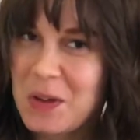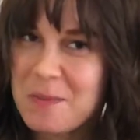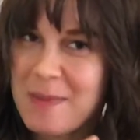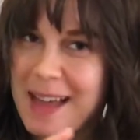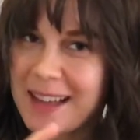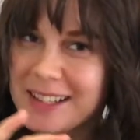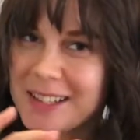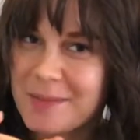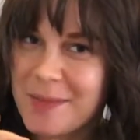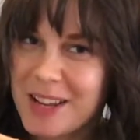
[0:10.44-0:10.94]

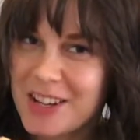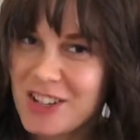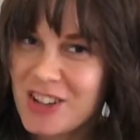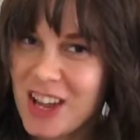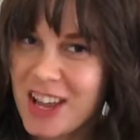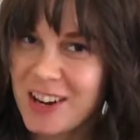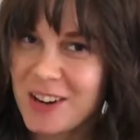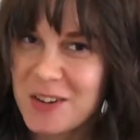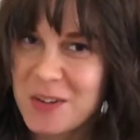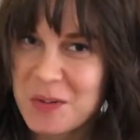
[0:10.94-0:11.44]
back to my
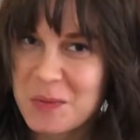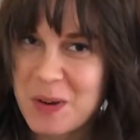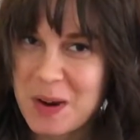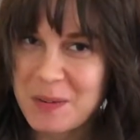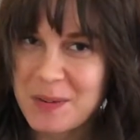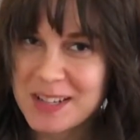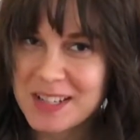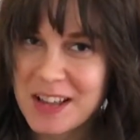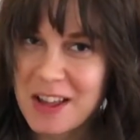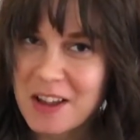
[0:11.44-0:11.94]
channel where
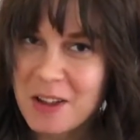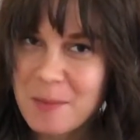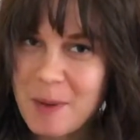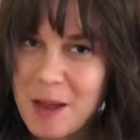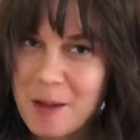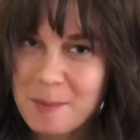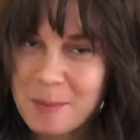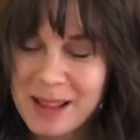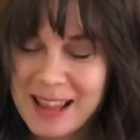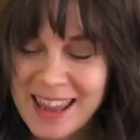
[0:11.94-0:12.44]
we talk
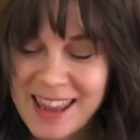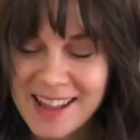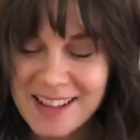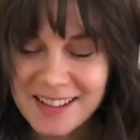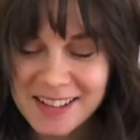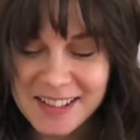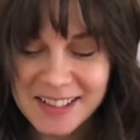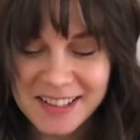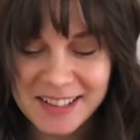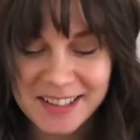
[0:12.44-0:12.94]
about
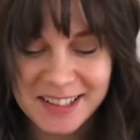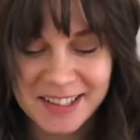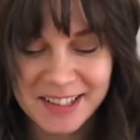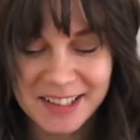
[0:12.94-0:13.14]
plants